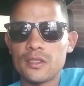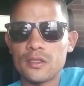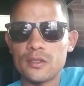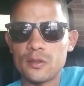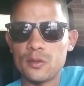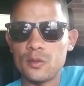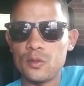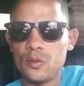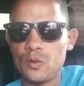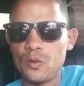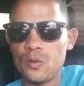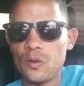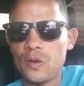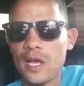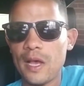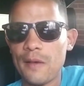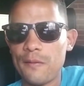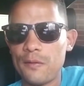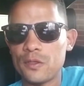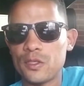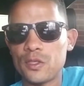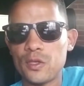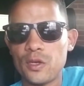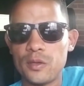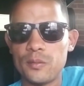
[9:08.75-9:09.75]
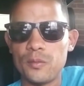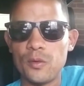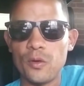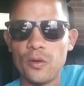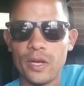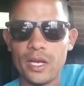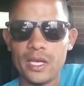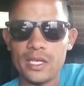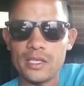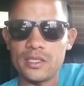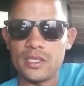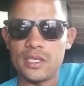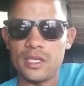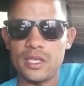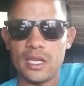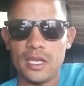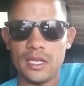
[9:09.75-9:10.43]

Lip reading: to have a turbo engine